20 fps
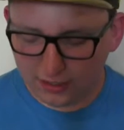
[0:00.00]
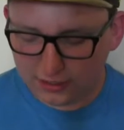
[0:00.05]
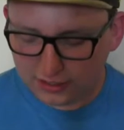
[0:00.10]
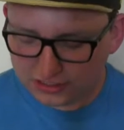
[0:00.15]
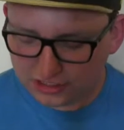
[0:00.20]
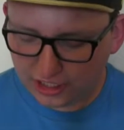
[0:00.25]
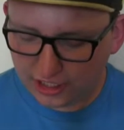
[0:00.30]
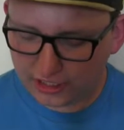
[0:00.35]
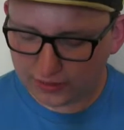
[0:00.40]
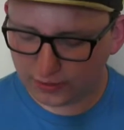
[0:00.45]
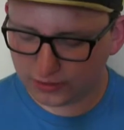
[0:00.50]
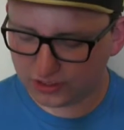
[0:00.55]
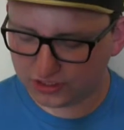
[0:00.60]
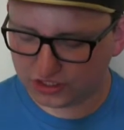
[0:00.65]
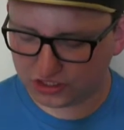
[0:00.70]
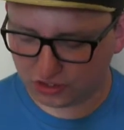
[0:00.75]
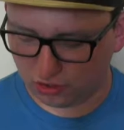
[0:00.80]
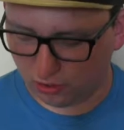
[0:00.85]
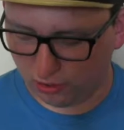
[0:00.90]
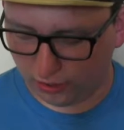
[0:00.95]
Let's talk about the
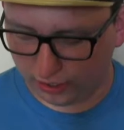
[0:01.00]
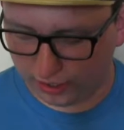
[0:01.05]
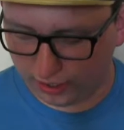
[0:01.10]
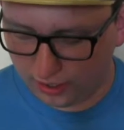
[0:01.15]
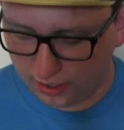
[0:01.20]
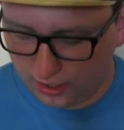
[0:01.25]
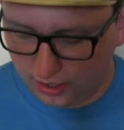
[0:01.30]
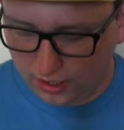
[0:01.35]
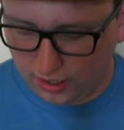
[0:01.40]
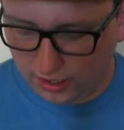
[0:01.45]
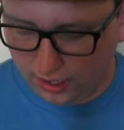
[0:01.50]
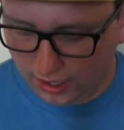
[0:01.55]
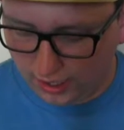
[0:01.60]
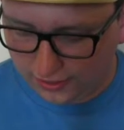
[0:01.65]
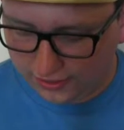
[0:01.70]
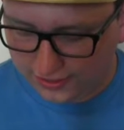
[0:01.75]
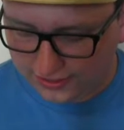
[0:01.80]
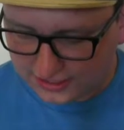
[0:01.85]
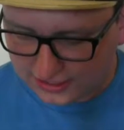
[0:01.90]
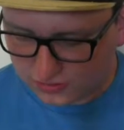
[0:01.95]
story.
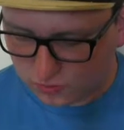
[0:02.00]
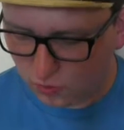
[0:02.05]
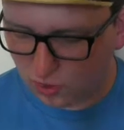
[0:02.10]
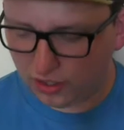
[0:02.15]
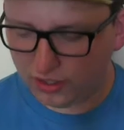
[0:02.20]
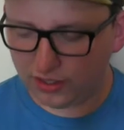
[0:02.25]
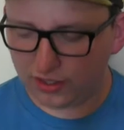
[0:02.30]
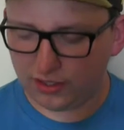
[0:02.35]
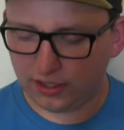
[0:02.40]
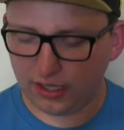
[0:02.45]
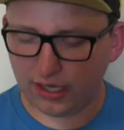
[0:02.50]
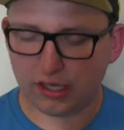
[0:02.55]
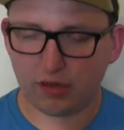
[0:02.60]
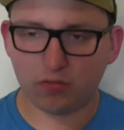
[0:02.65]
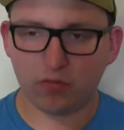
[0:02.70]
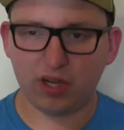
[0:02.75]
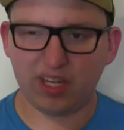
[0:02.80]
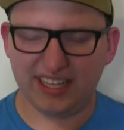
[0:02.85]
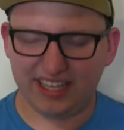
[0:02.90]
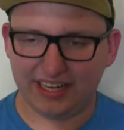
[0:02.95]
This one is
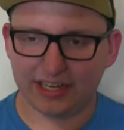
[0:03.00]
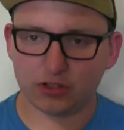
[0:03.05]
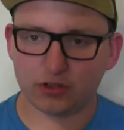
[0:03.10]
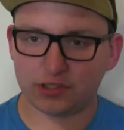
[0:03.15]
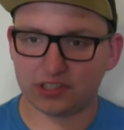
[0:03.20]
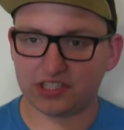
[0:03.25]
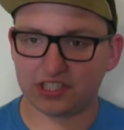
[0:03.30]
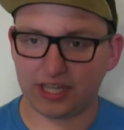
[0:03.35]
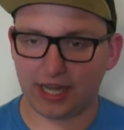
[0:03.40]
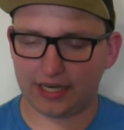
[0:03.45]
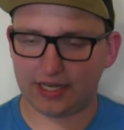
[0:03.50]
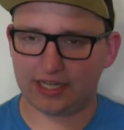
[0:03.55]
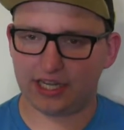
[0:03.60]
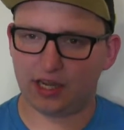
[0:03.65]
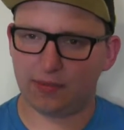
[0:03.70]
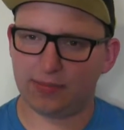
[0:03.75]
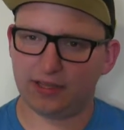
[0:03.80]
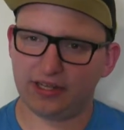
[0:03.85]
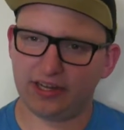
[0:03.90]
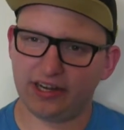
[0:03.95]
a really interesting
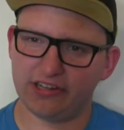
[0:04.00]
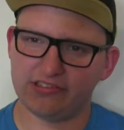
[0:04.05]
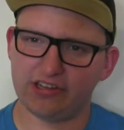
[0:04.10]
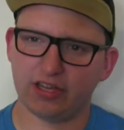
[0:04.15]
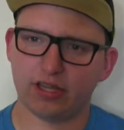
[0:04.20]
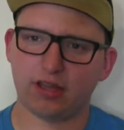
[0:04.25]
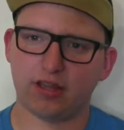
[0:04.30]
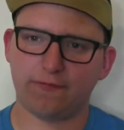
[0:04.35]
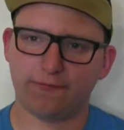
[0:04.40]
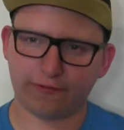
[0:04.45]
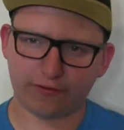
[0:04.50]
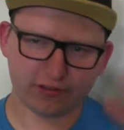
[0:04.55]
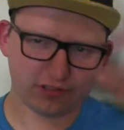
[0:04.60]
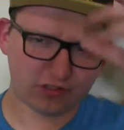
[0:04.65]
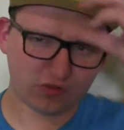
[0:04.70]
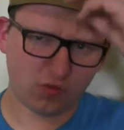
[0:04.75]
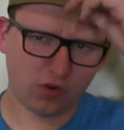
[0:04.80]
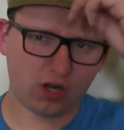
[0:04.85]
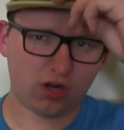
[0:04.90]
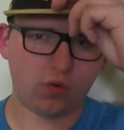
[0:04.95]
idea because the
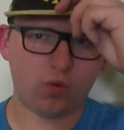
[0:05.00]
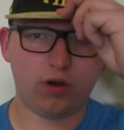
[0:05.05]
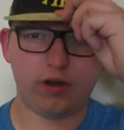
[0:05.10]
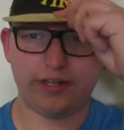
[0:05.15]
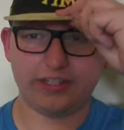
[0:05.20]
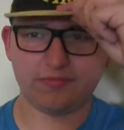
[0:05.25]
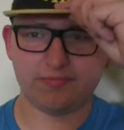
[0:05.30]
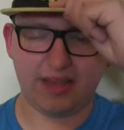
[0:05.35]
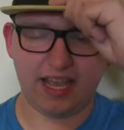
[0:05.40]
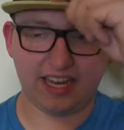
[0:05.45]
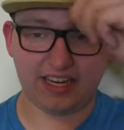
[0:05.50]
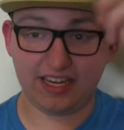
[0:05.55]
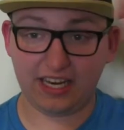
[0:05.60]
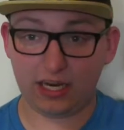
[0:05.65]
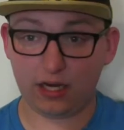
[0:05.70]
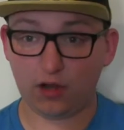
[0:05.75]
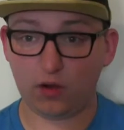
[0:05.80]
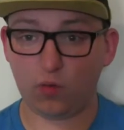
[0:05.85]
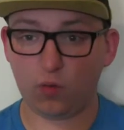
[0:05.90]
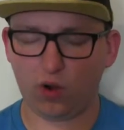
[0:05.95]
first one was
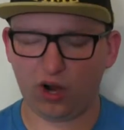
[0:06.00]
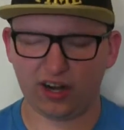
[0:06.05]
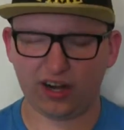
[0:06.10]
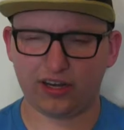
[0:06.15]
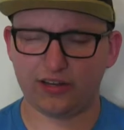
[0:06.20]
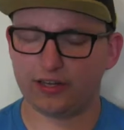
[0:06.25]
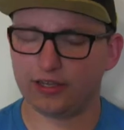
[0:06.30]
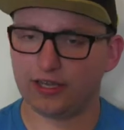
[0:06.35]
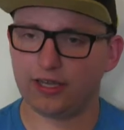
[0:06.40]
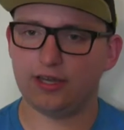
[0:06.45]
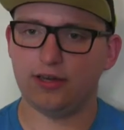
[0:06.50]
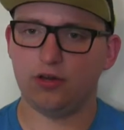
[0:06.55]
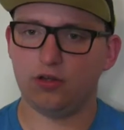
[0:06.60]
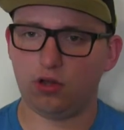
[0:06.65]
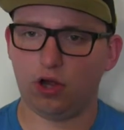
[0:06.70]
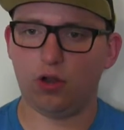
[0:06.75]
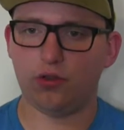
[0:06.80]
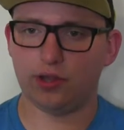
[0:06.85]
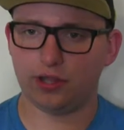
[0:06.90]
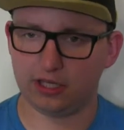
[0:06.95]
Magneto wanted to
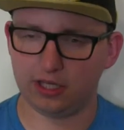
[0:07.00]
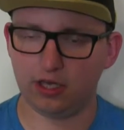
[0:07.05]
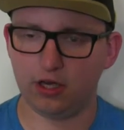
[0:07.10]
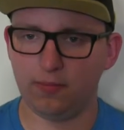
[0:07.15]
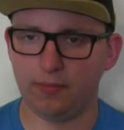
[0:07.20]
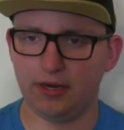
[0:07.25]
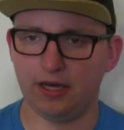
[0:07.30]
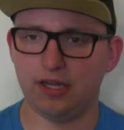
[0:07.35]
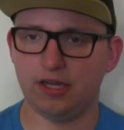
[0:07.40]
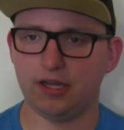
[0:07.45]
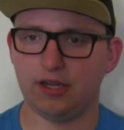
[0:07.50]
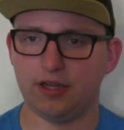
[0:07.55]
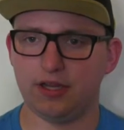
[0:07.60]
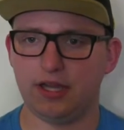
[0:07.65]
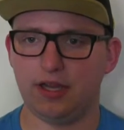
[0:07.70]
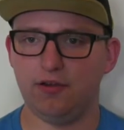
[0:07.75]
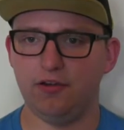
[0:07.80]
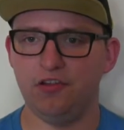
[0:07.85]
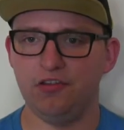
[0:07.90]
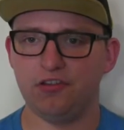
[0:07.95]
kill all the humans
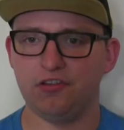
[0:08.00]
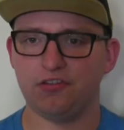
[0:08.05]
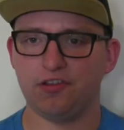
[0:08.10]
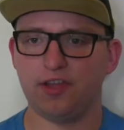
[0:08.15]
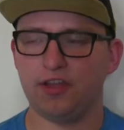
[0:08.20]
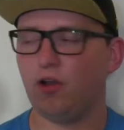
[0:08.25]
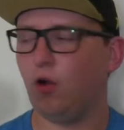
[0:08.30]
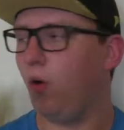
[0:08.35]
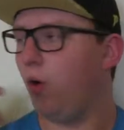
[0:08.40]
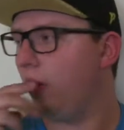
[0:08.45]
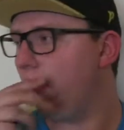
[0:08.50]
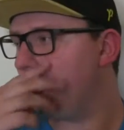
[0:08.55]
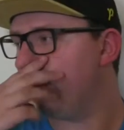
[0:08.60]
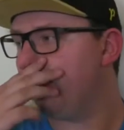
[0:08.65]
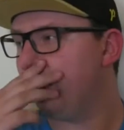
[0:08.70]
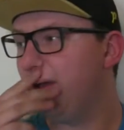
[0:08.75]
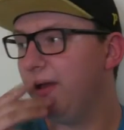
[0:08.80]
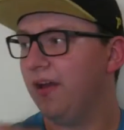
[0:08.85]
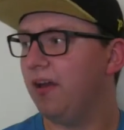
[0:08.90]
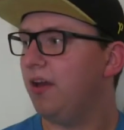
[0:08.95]
because he was like
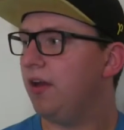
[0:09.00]
whole,